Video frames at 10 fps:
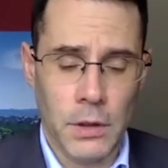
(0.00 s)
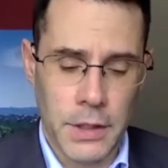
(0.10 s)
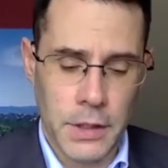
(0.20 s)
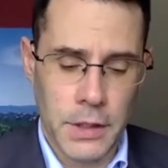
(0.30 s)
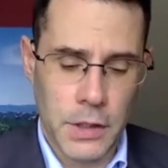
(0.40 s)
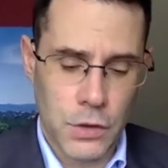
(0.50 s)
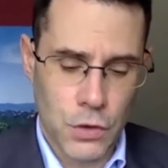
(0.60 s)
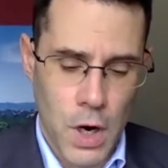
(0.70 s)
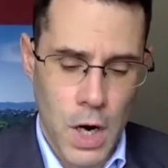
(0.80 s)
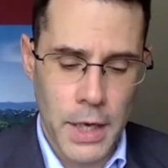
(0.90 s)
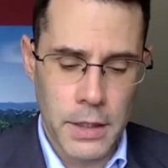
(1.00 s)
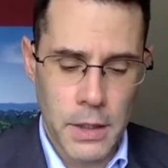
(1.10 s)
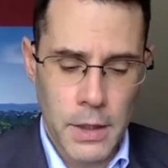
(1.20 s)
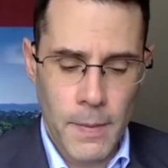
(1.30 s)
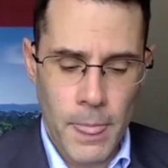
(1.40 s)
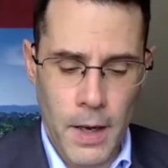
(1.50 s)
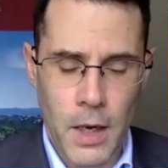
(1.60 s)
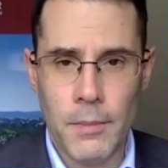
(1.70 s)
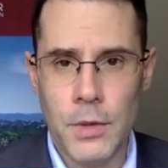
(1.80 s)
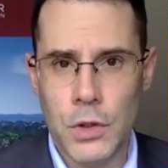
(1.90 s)
It has tried
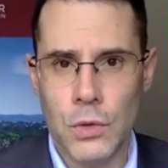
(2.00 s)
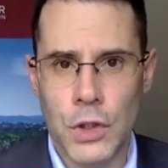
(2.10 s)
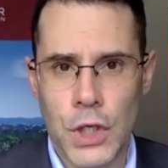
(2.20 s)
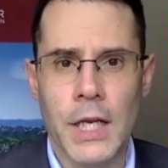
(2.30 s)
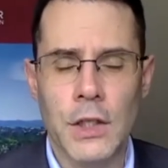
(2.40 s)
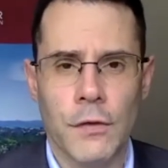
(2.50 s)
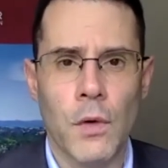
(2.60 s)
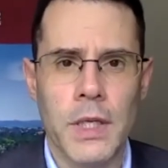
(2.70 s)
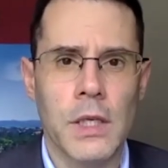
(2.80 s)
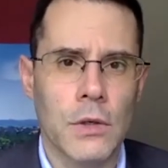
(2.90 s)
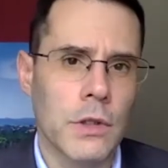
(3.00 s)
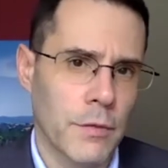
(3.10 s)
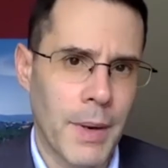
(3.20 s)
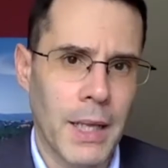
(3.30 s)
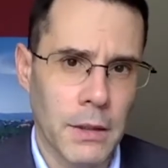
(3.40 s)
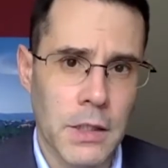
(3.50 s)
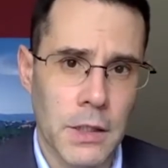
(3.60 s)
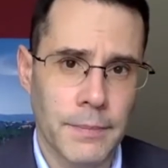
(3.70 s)
to change 40 years of policy,